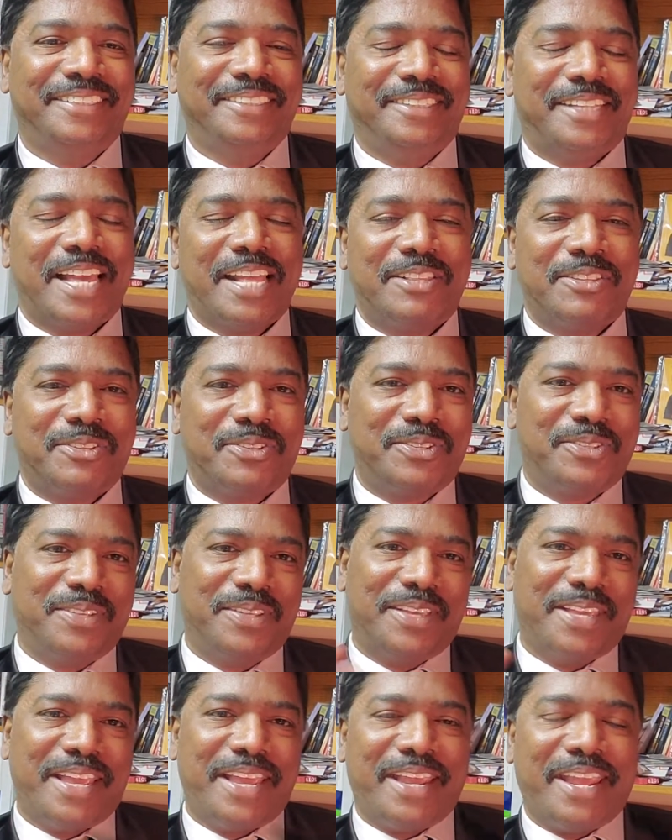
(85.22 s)
That's
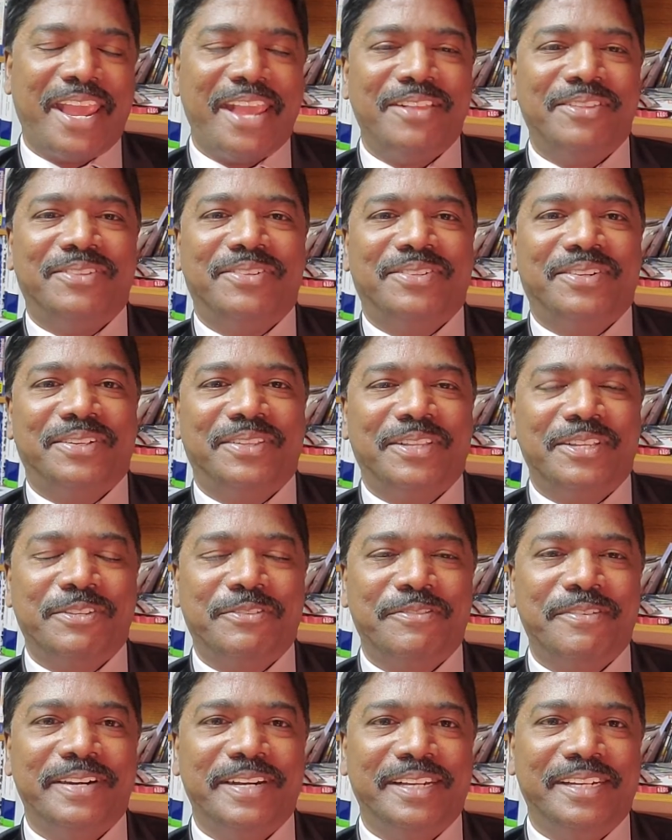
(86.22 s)
against this
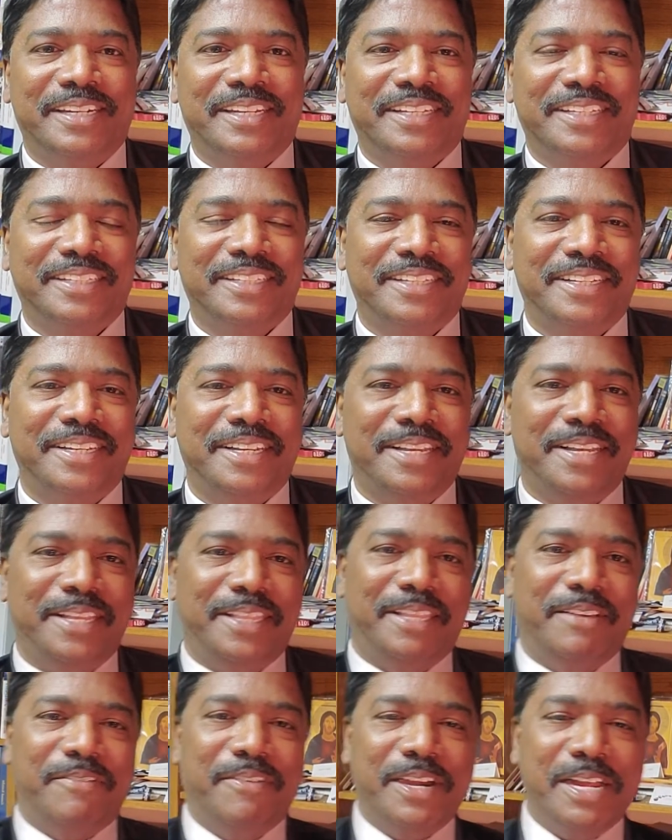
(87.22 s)
world.
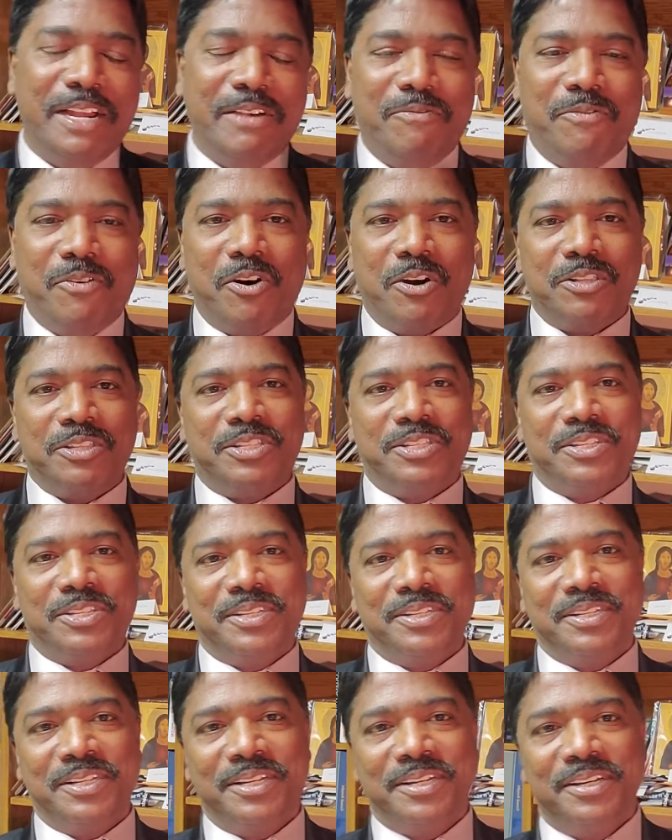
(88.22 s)
The world wants
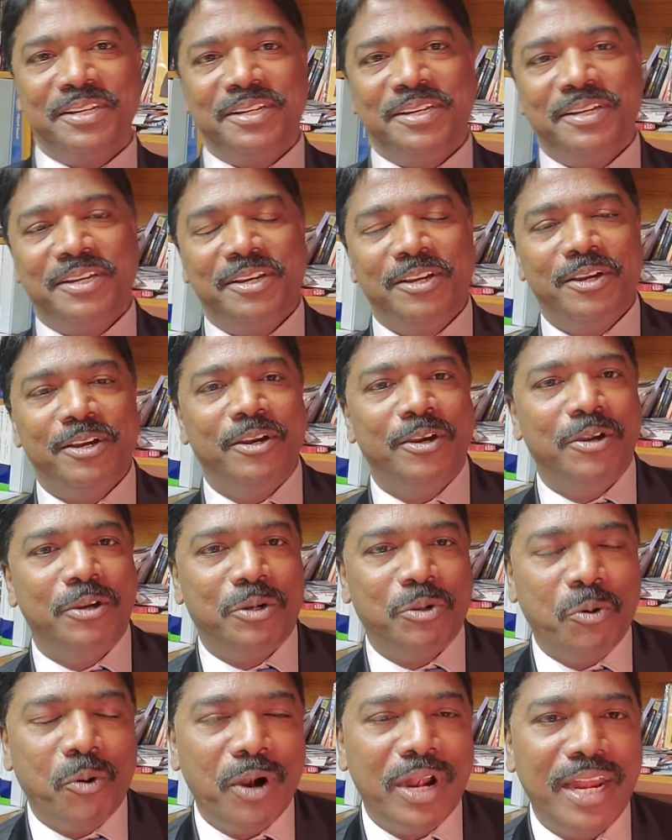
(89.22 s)

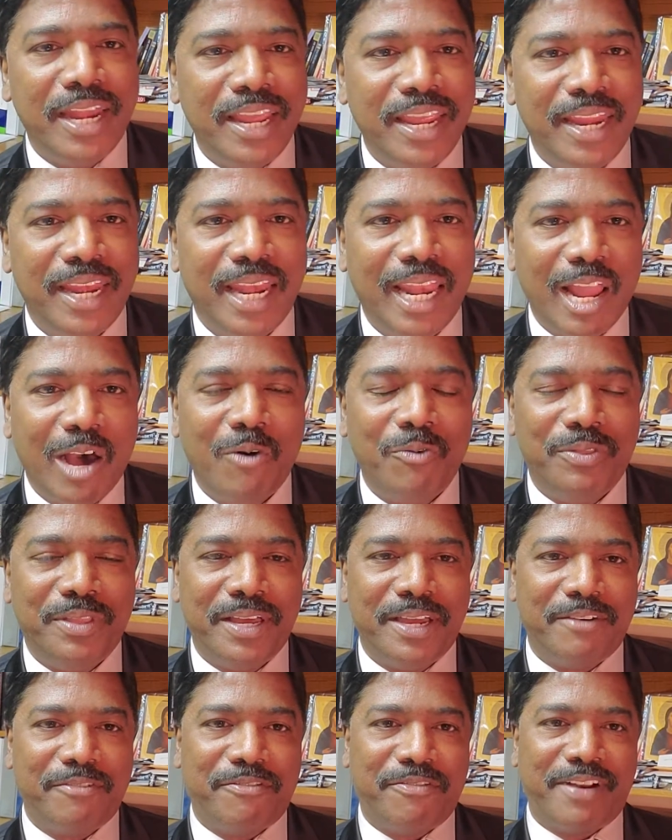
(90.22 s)
to only love
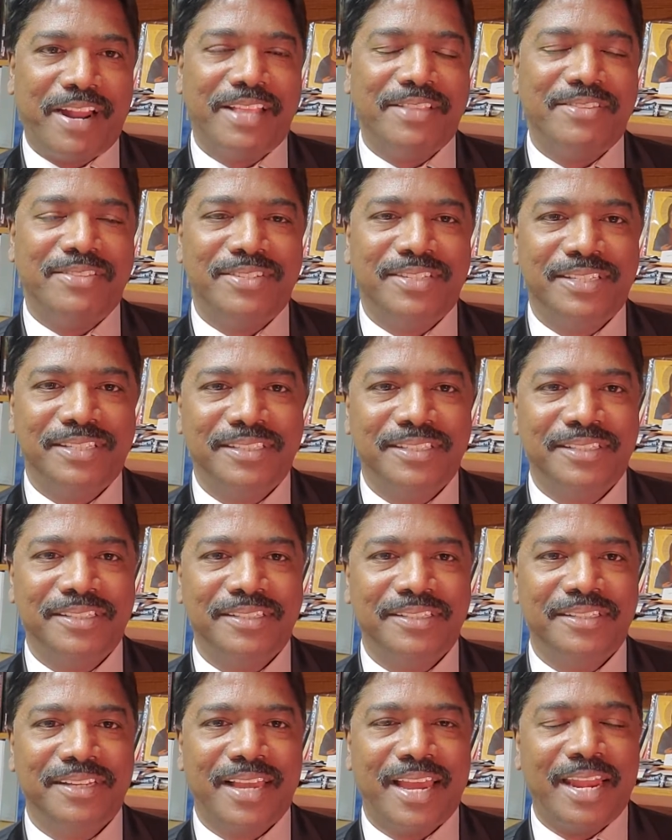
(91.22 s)
their friends
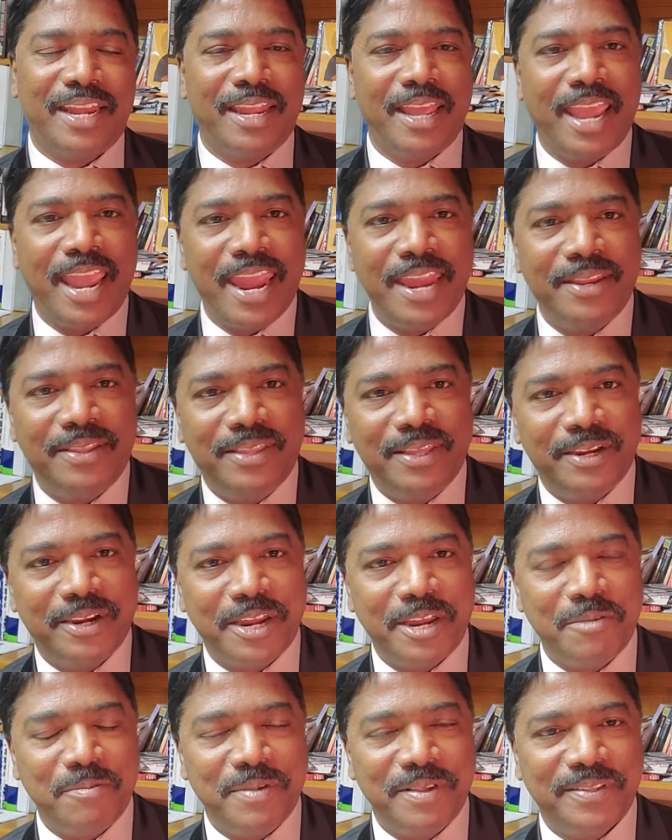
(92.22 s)
and hate their
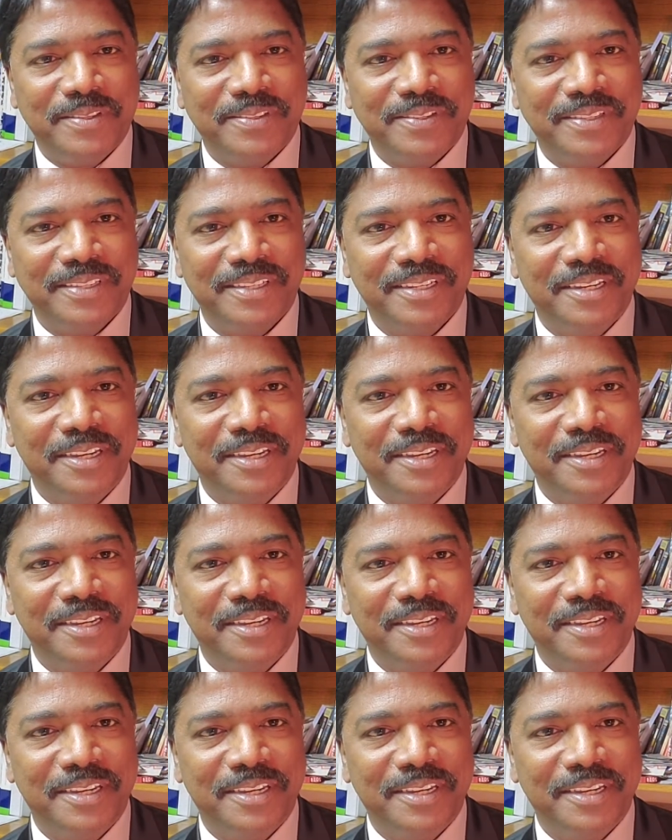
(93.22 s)
enemies.